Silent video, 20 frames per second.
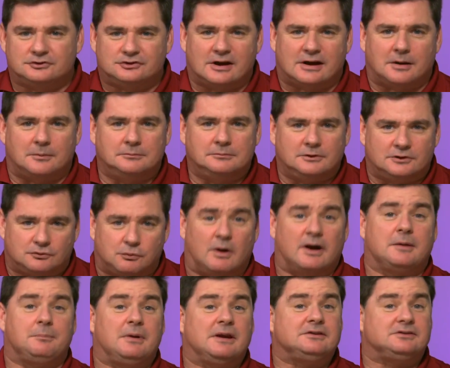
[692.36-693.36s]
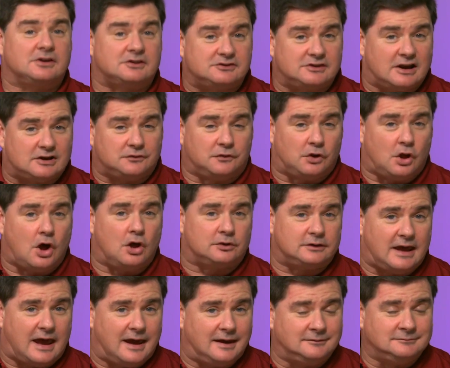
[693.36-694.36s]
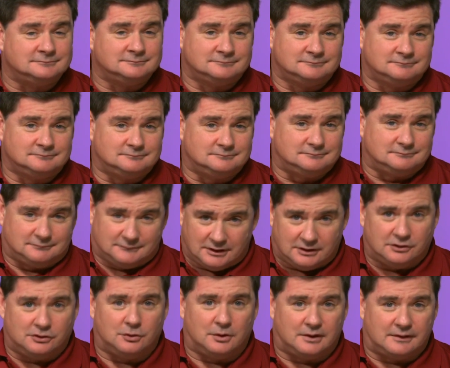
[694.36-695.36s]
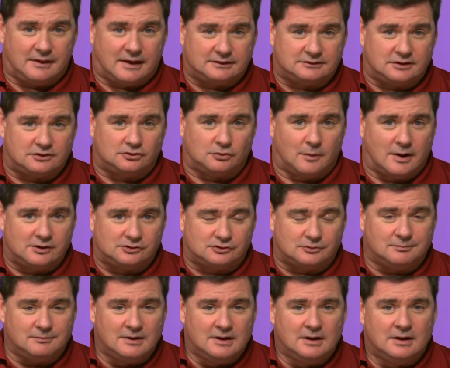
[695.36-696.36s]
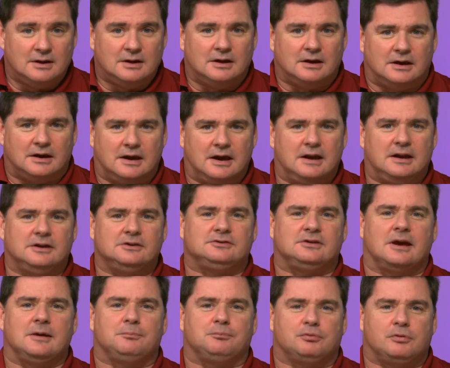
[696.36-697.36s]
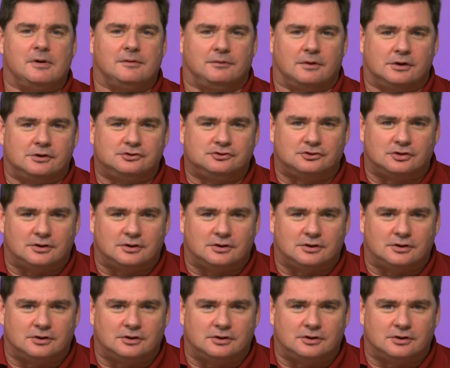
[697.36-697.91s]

sick them. It's what had been successful all day. Didn't do it in that situation. It is a privilege